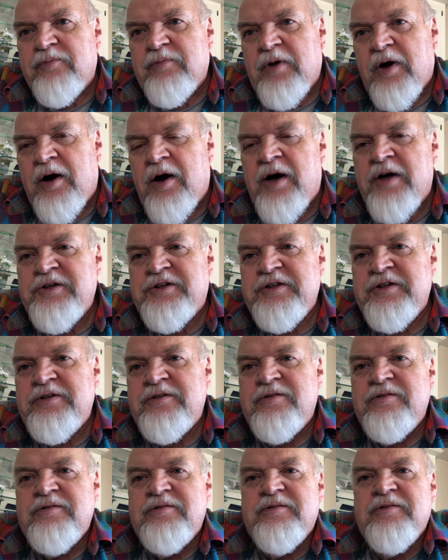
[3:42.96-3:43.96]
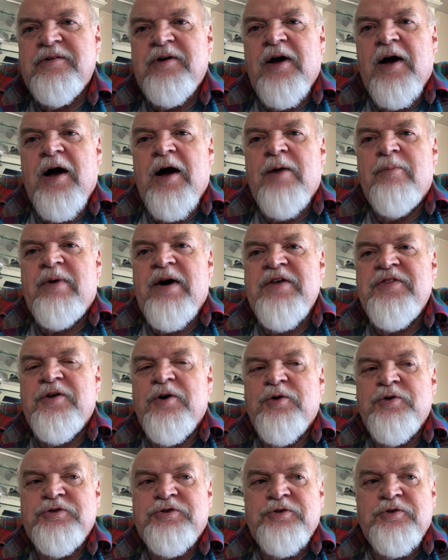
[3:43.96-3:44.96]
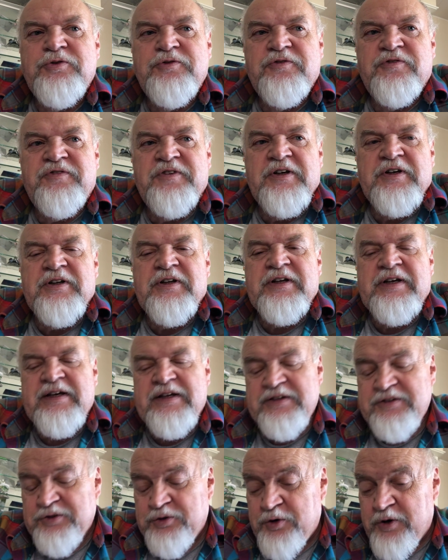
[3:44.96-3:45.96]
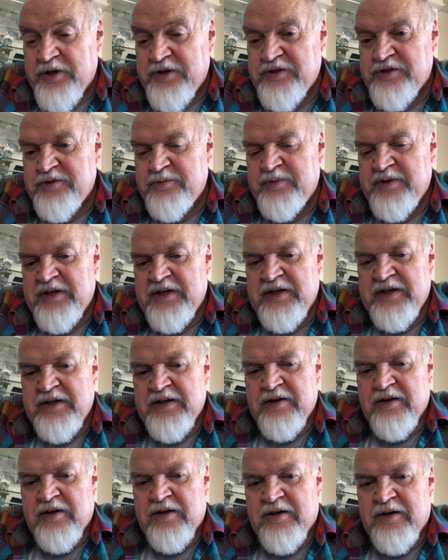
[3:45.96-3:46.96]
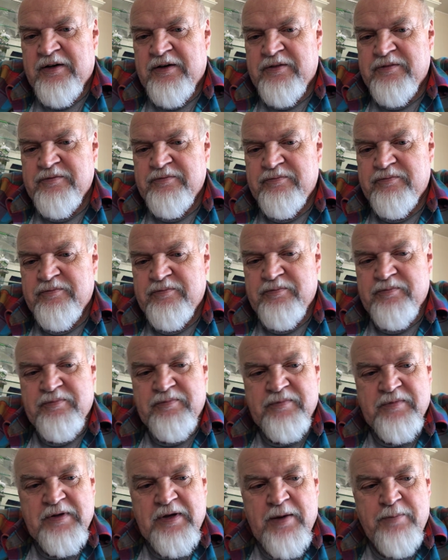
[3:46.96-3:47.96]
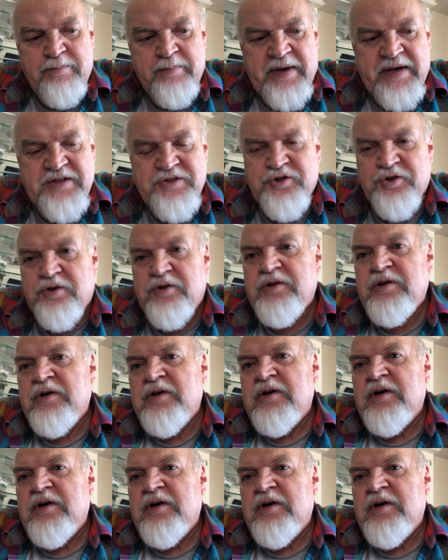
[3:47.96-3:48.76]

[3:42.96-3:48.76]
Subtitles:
hunted by those who feel he's going to be a major,